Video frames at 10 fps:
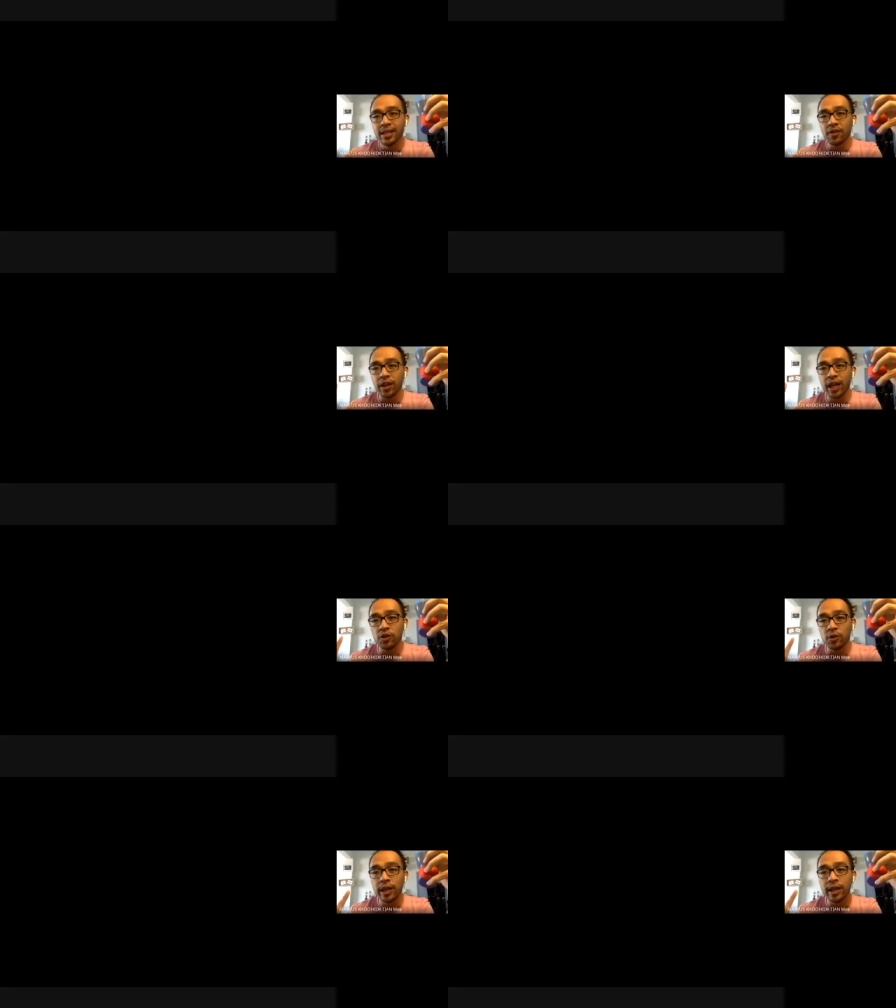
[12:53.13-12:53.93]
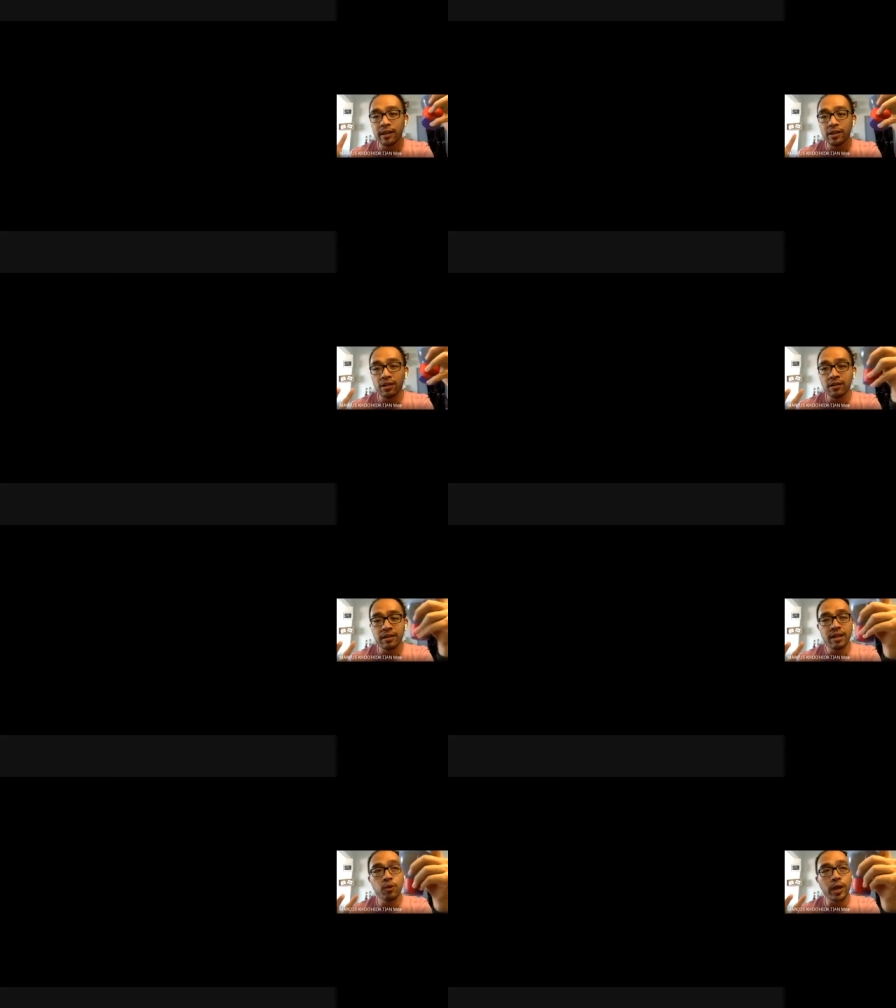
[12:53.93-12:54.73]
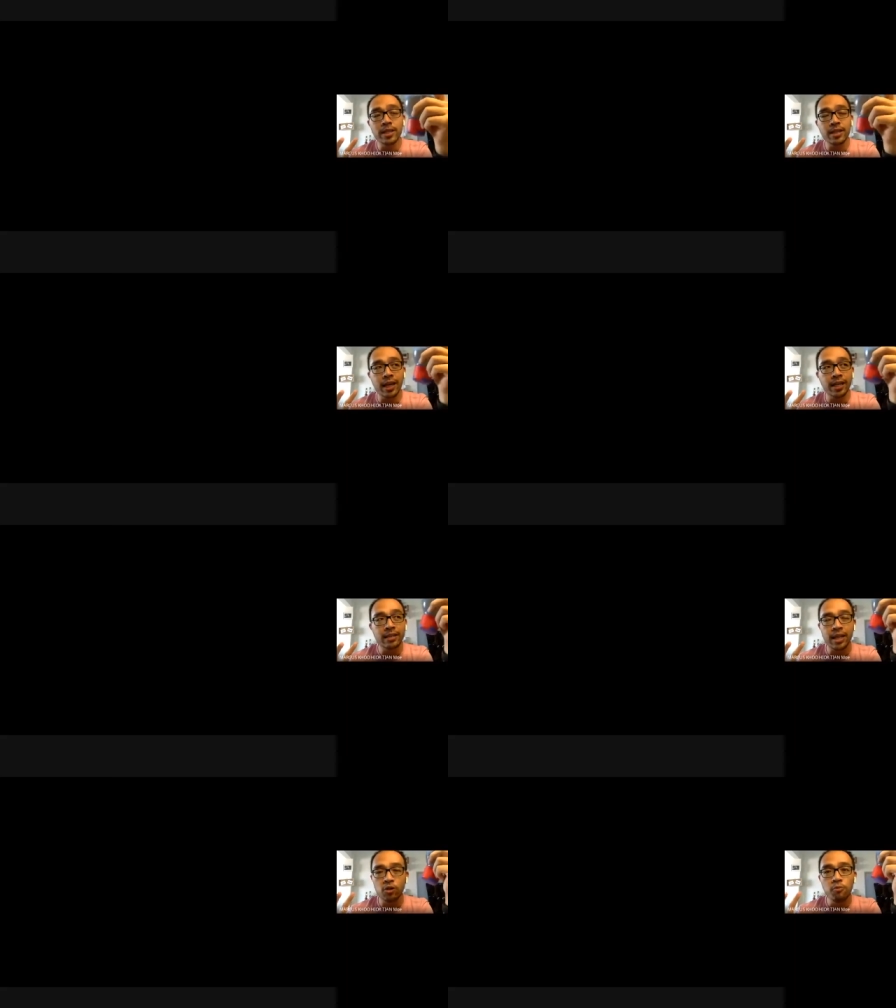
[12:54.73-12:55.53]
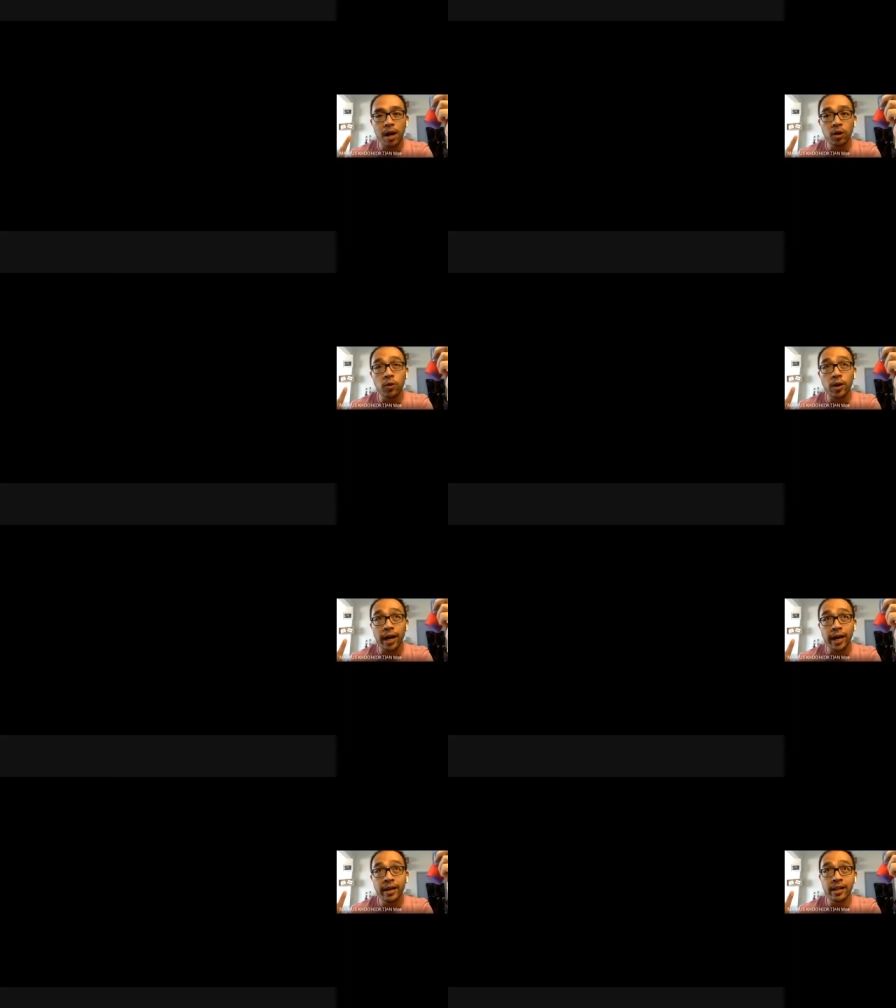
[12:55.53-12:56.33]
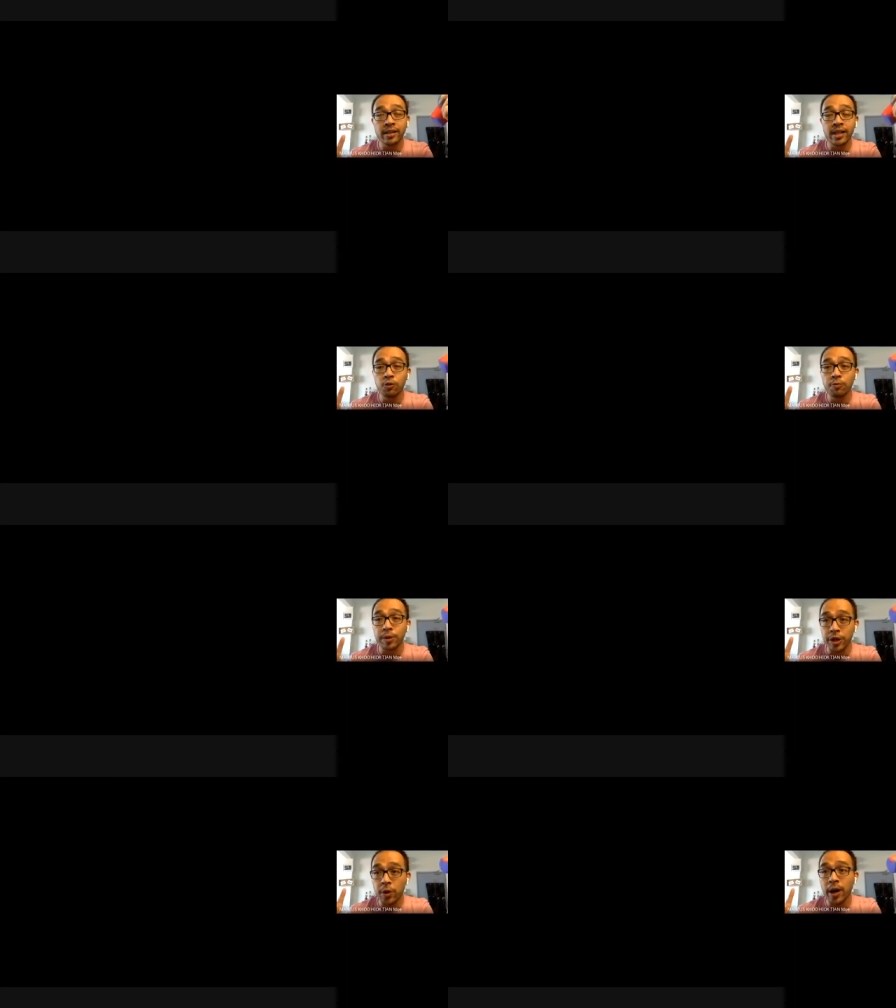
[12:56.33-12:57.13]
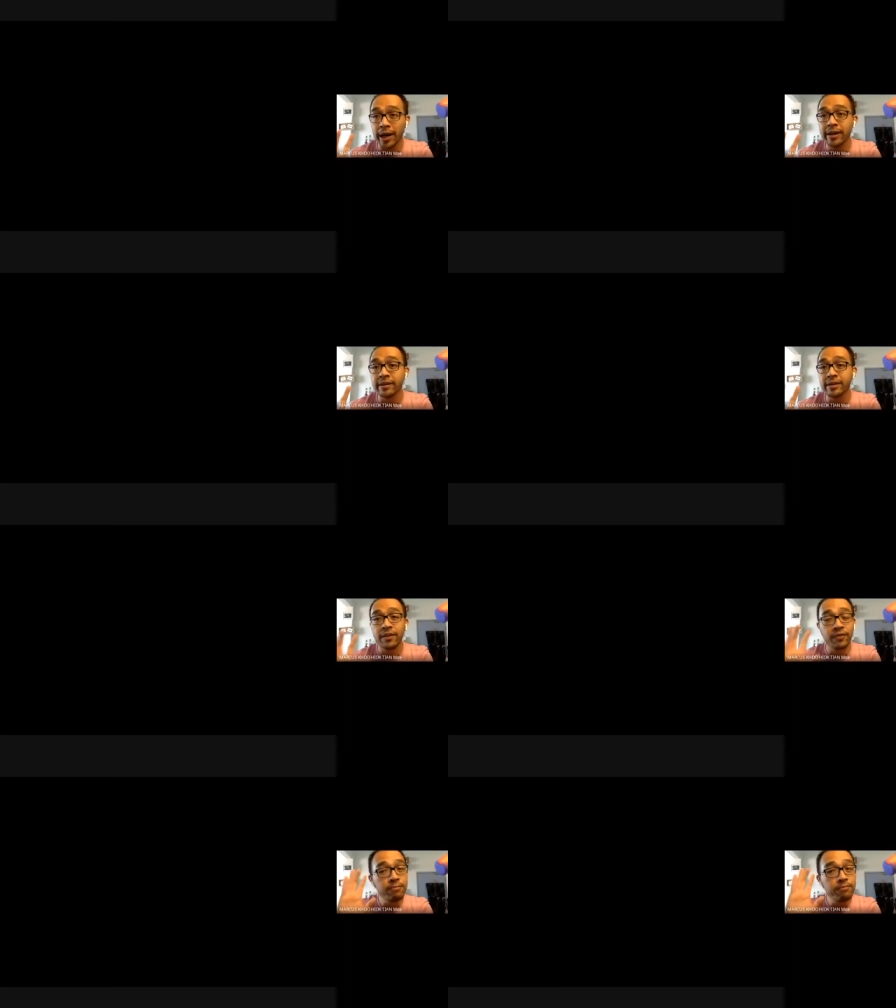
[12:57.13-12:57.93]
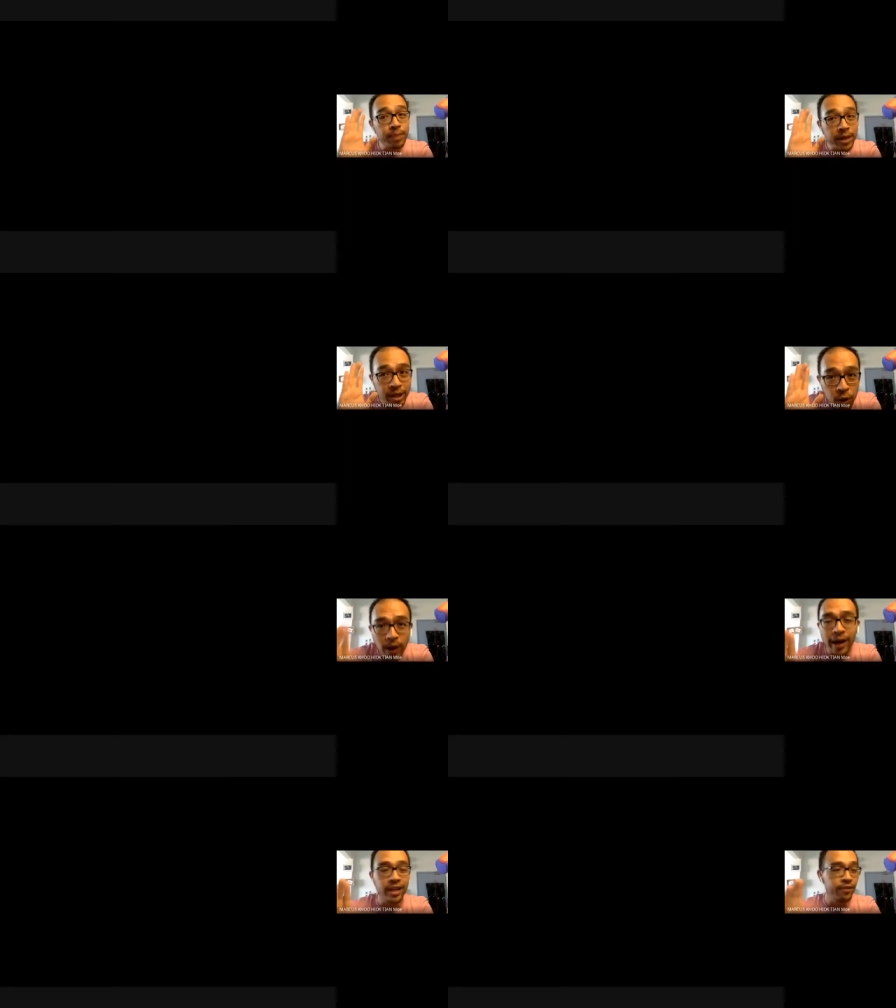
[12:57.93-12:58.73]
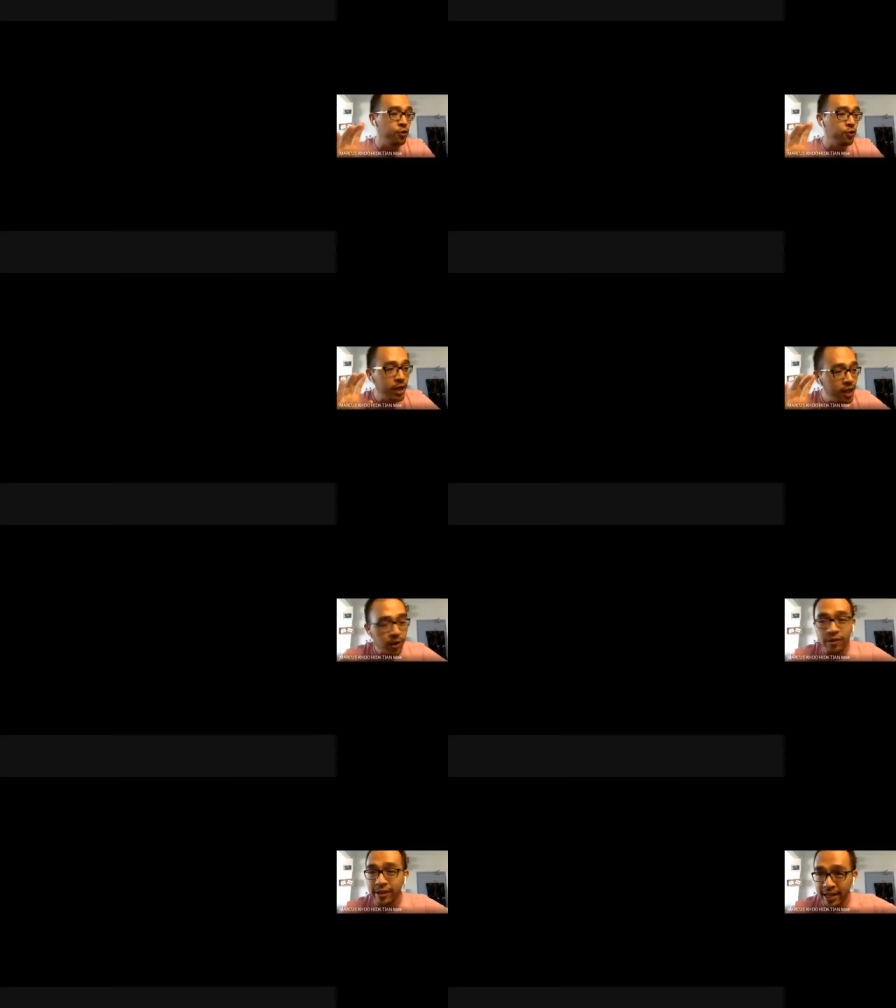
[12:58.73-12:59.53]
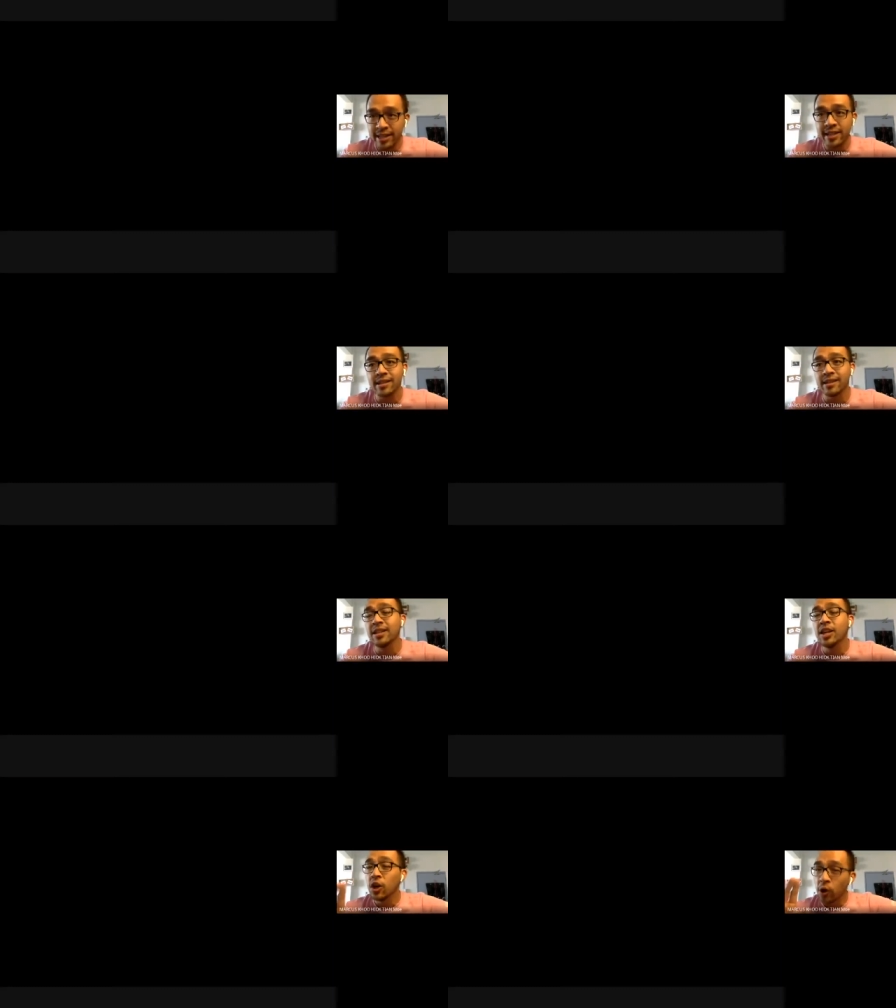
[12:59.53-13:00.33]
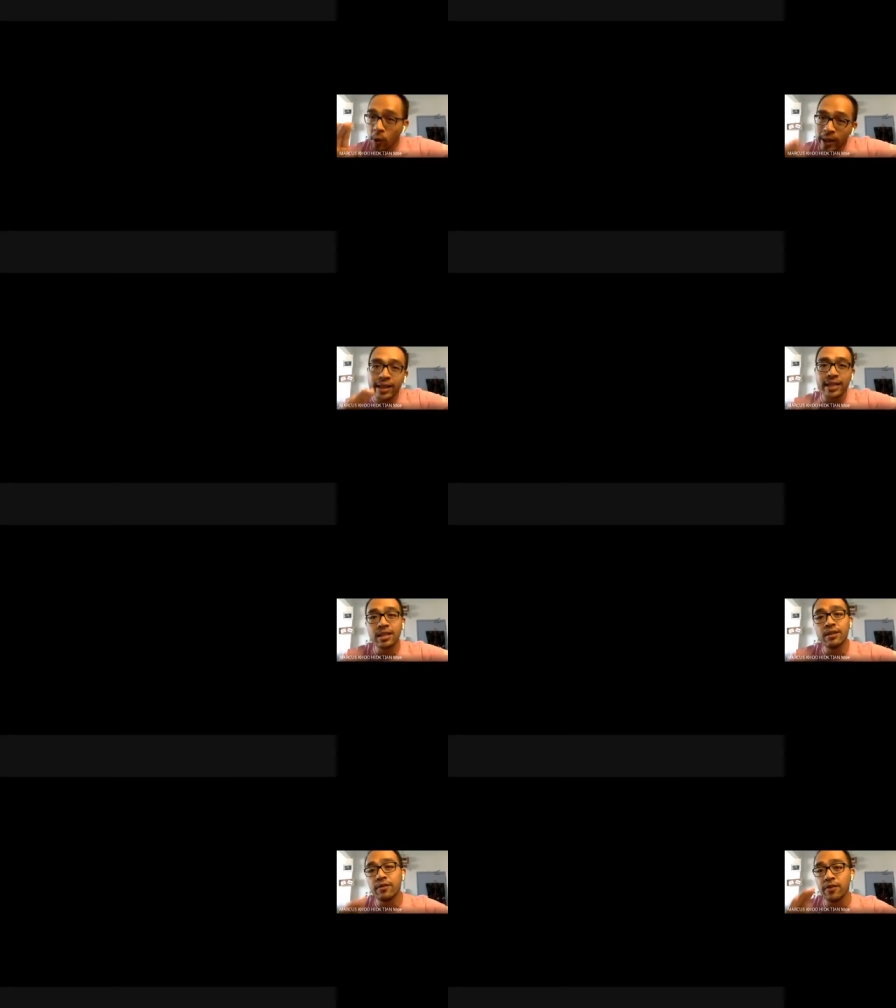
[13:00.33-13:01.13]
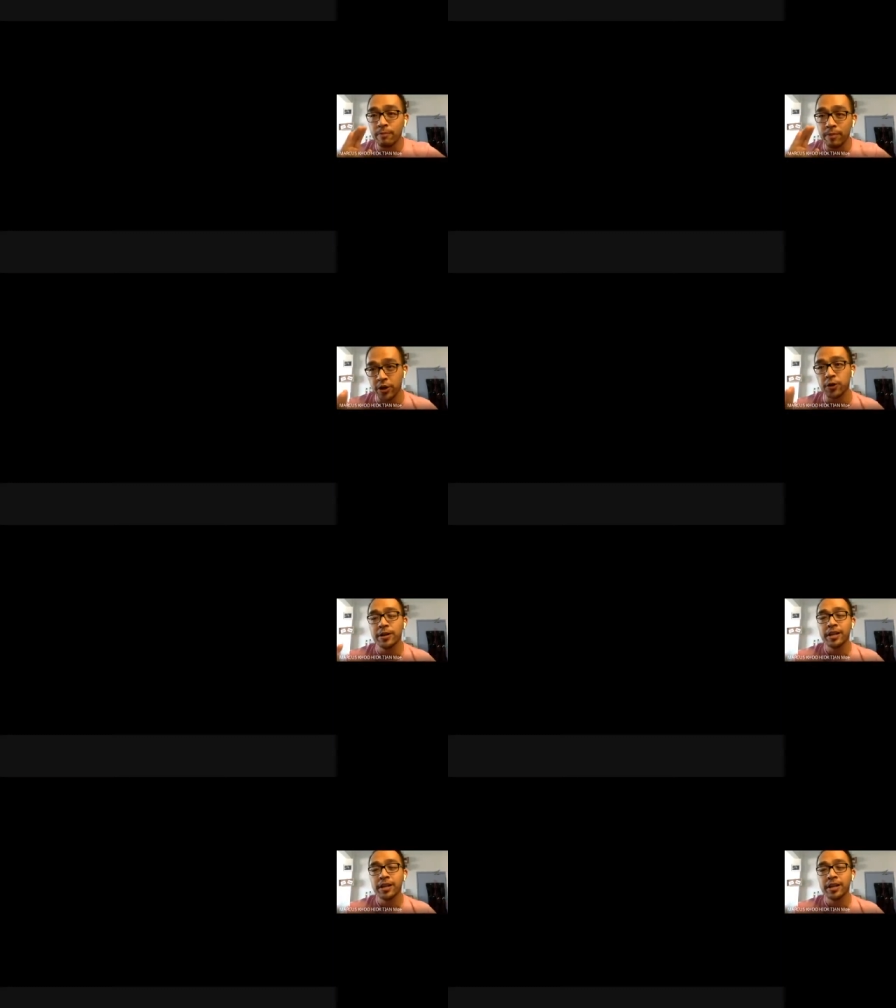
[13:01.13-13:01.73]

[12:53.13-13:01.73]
Okay, dia bukan sekadar satu mangkuk air atau satu periuk air. Even periuk air, if you really want to test this, go and test this with a periuk.